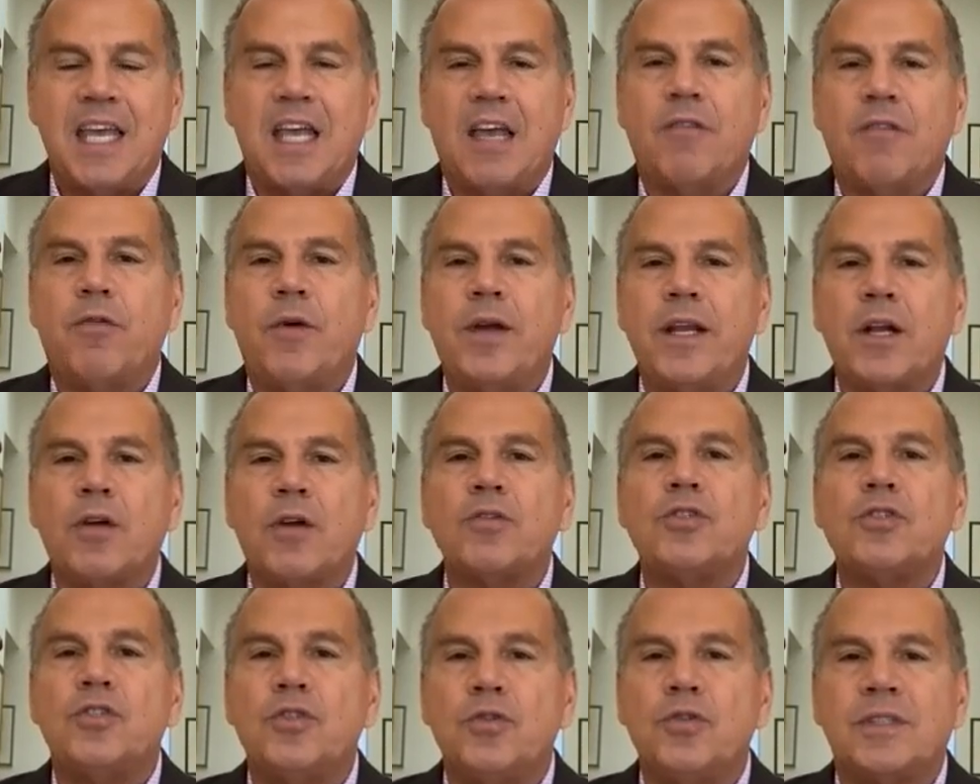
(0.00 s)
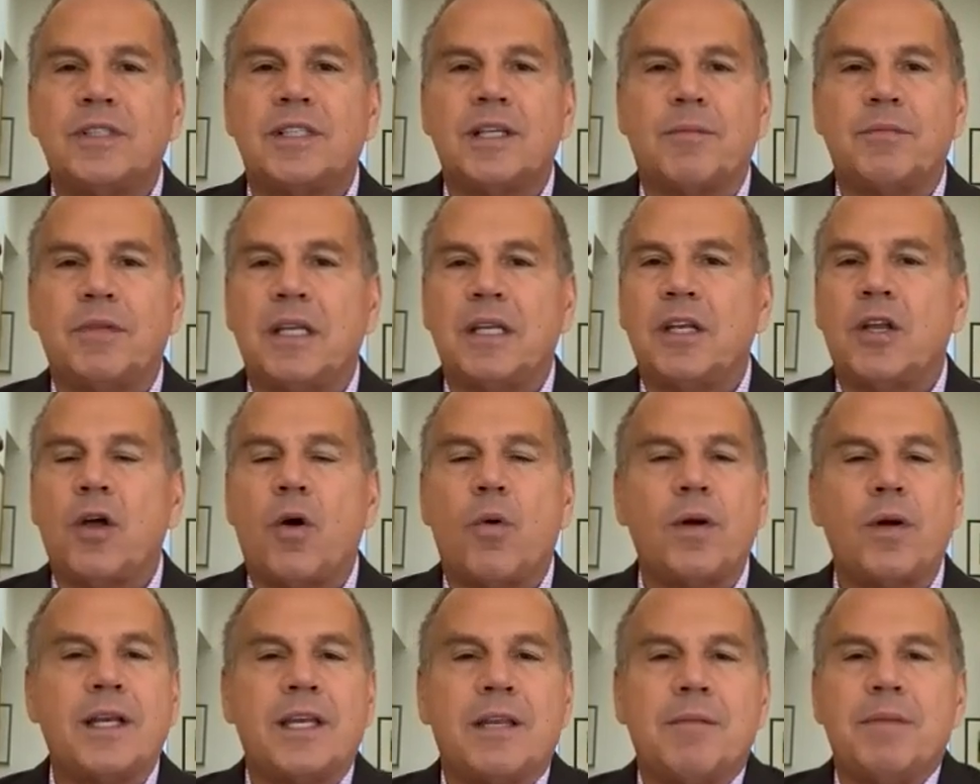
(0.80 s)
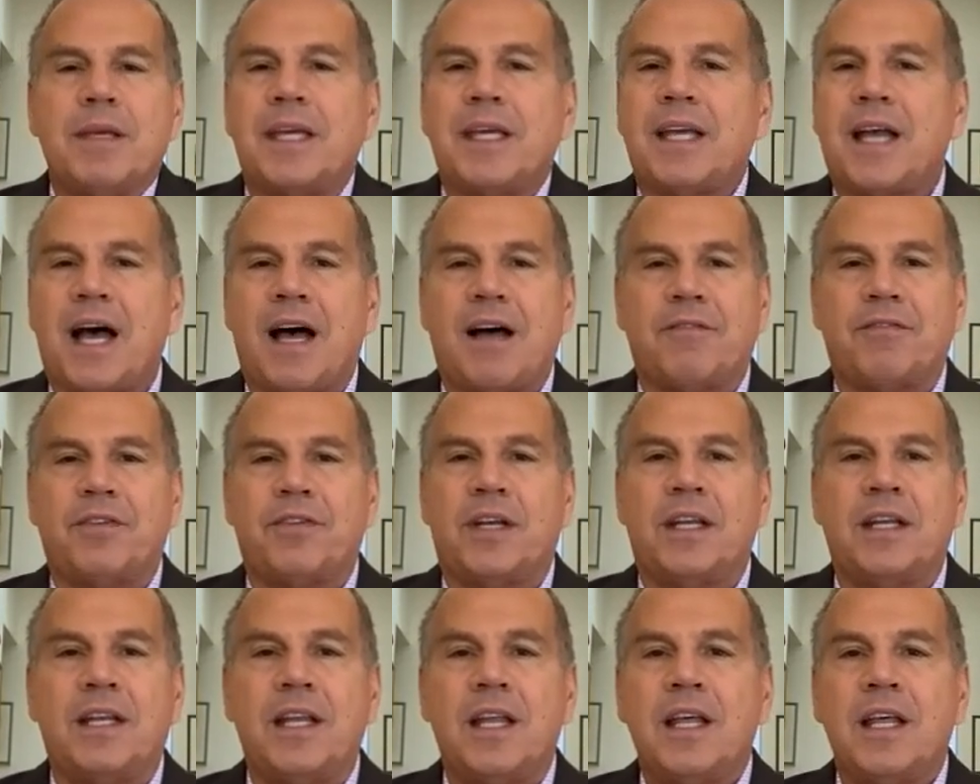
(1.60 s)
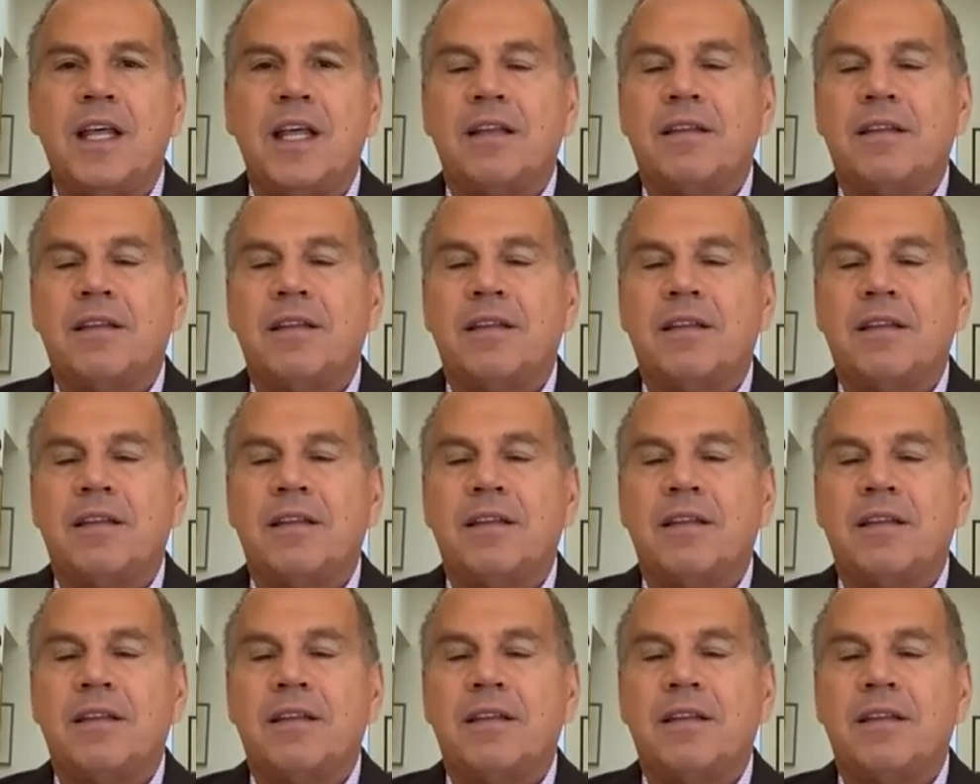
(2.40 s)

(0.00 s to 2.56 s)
If we don't do something, no one can be confident